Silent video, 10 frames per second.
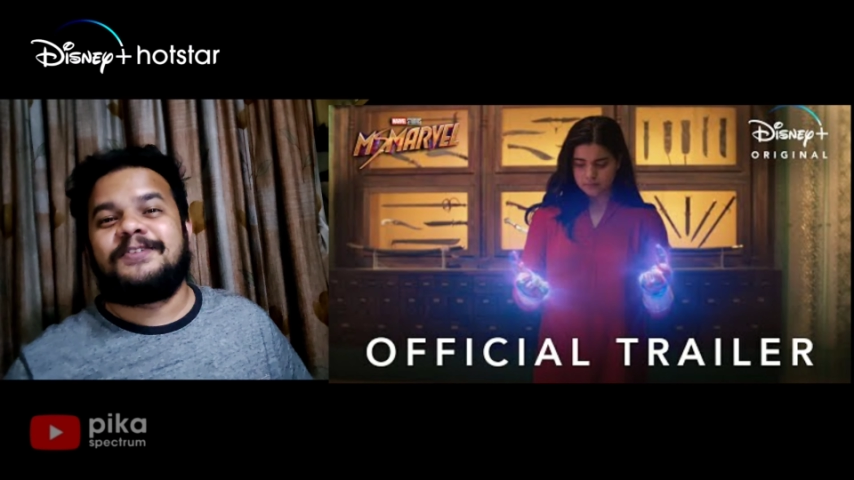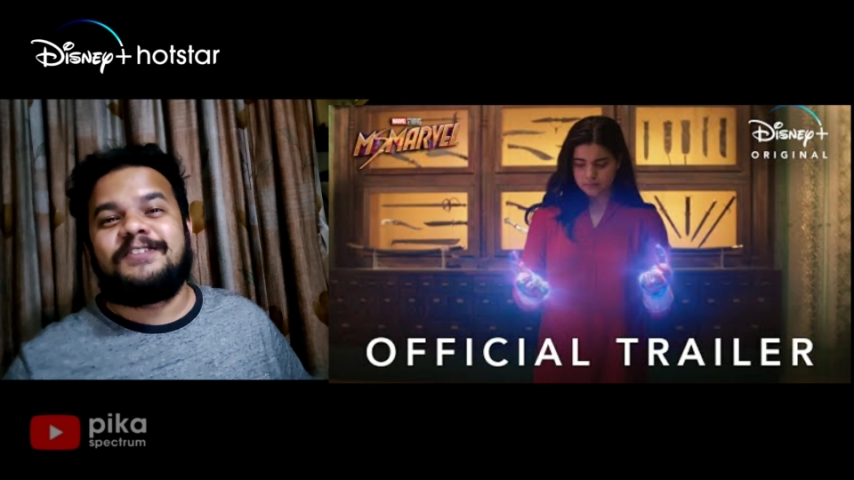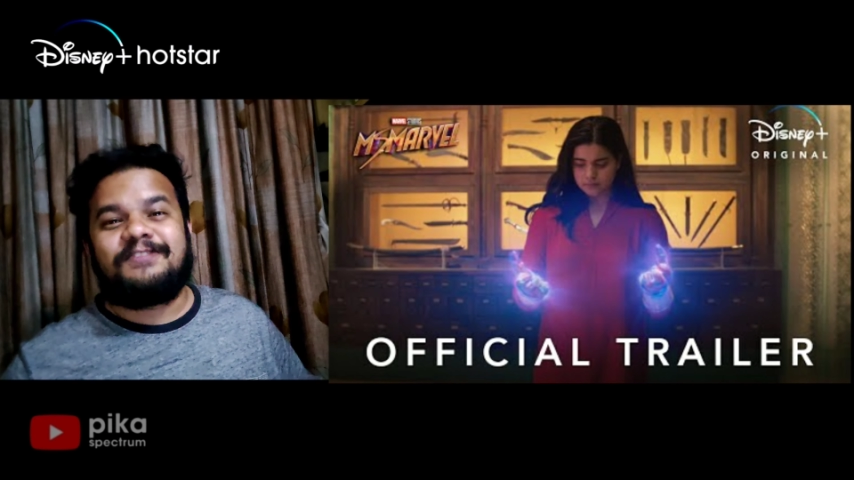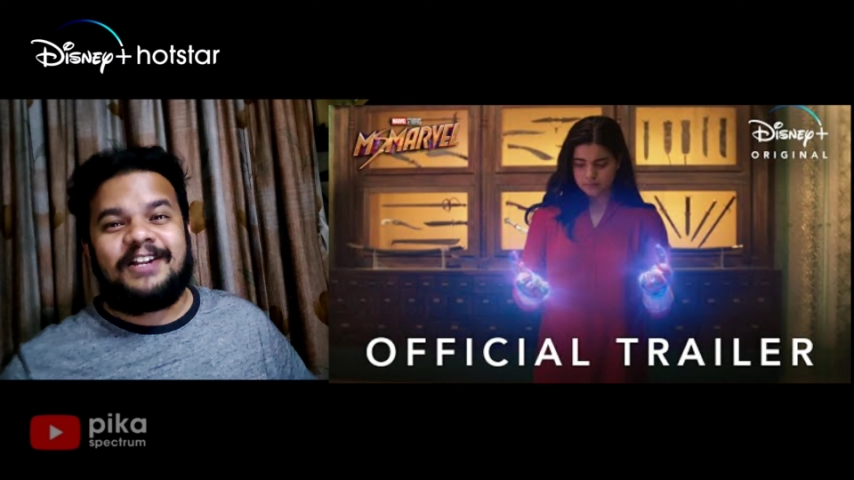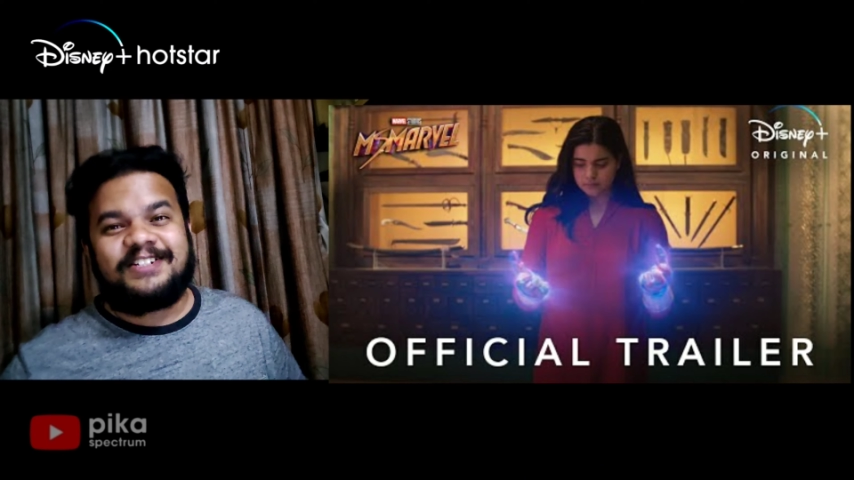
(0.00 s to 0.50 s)

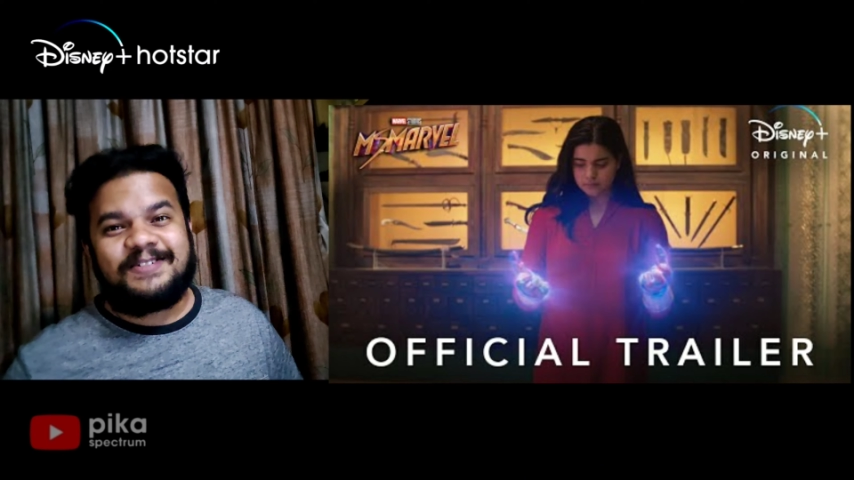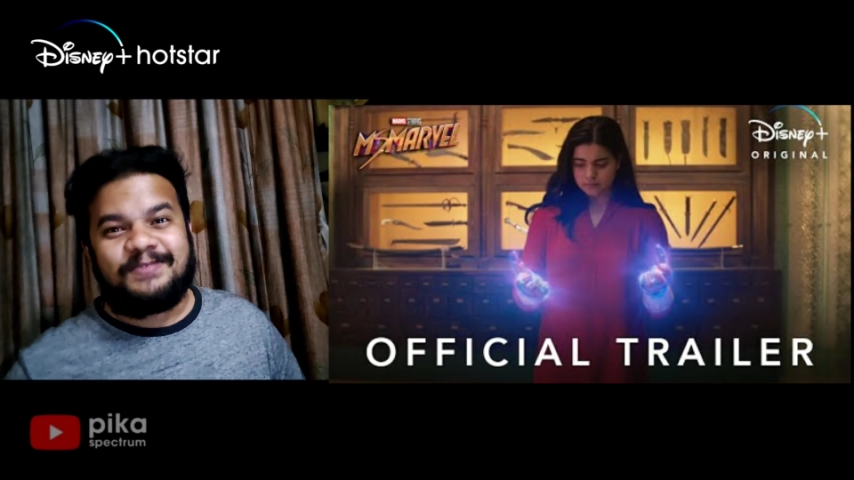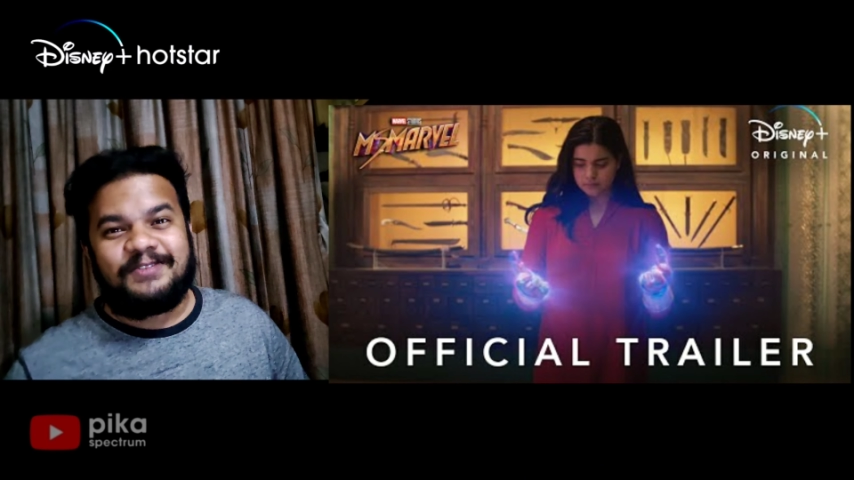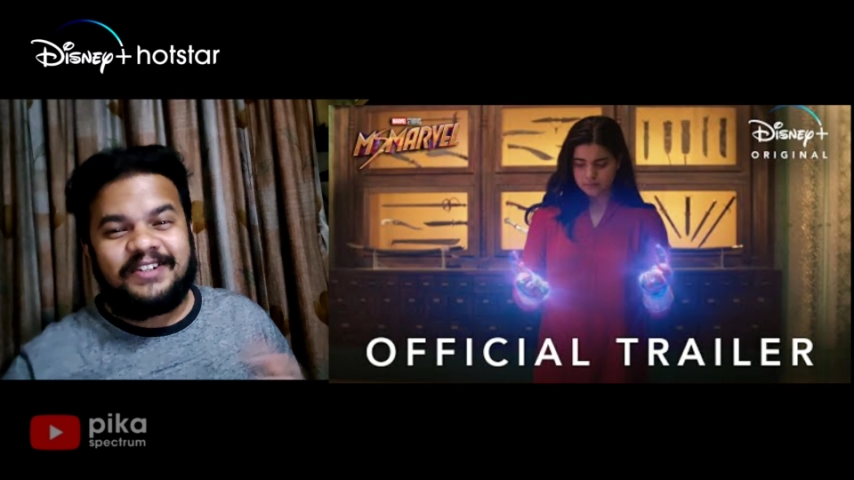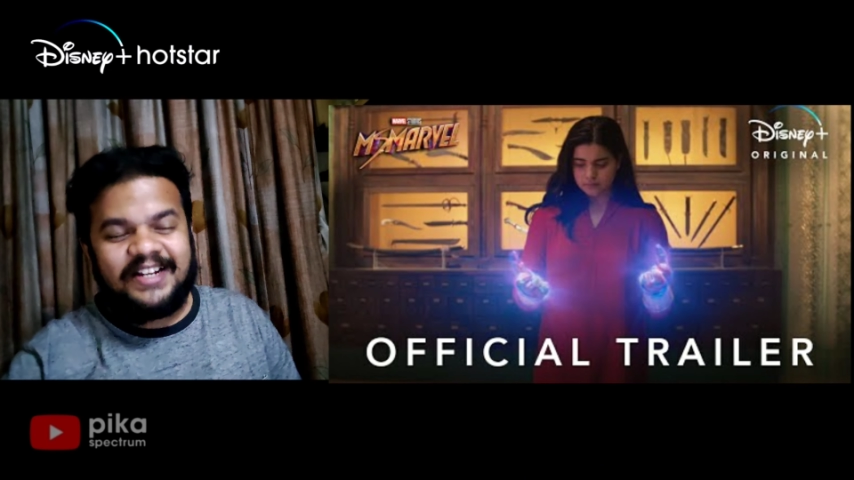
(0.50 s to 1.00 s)

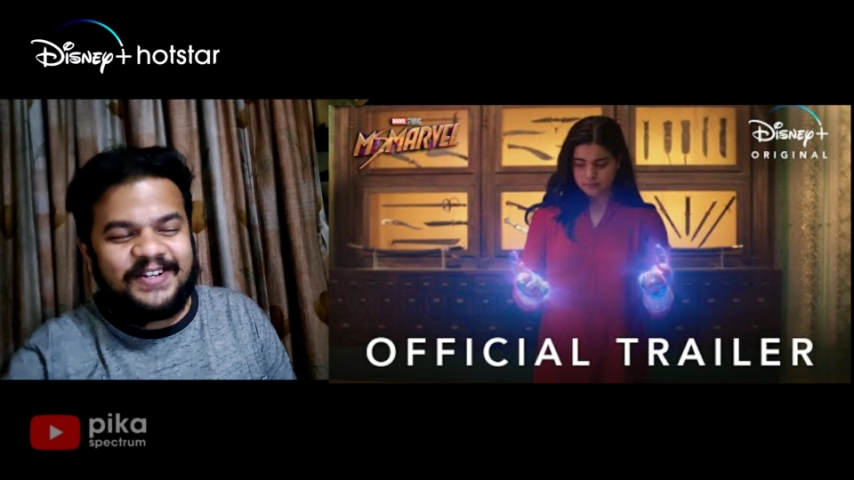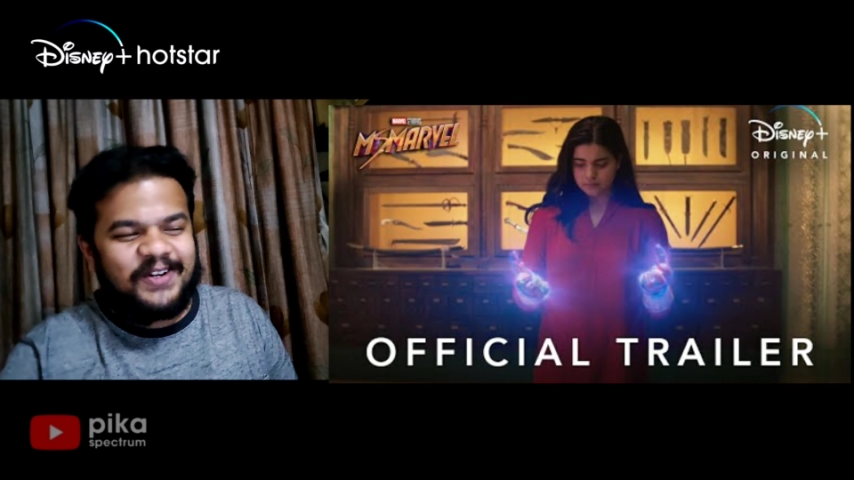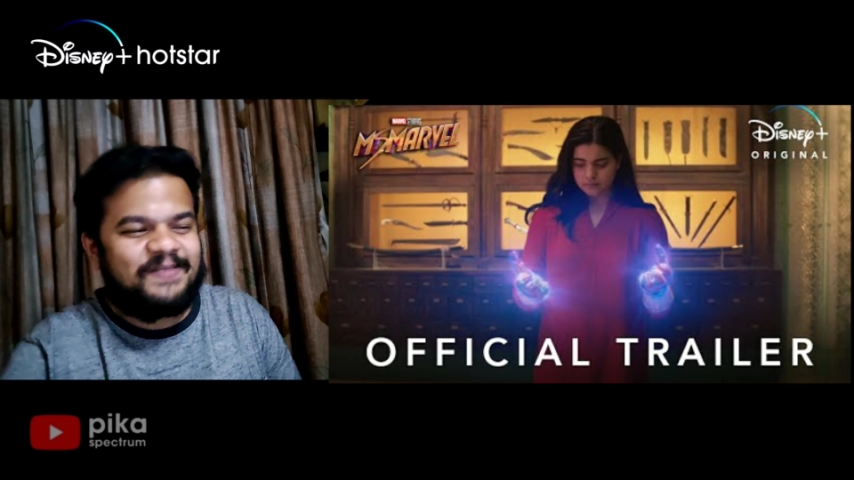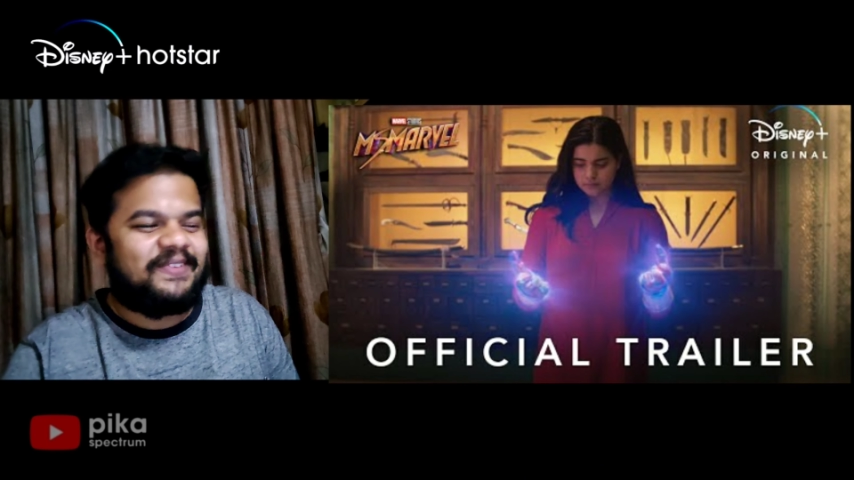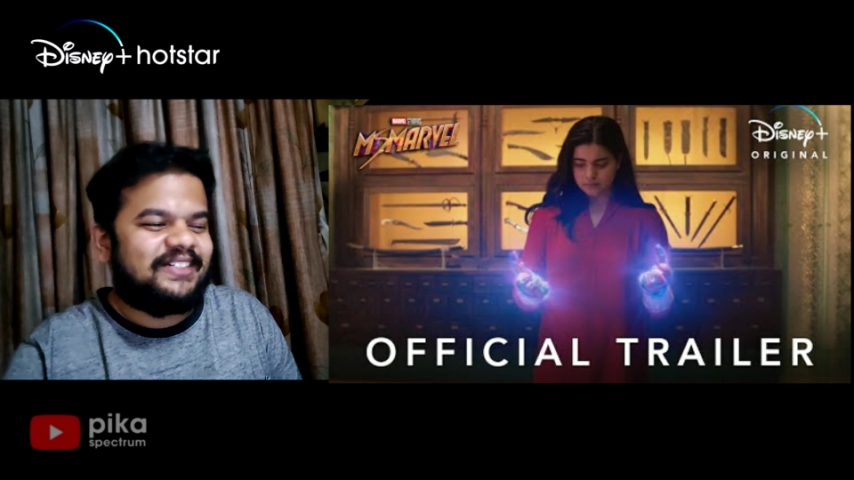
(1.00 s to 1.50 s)
full-fledged movie later on,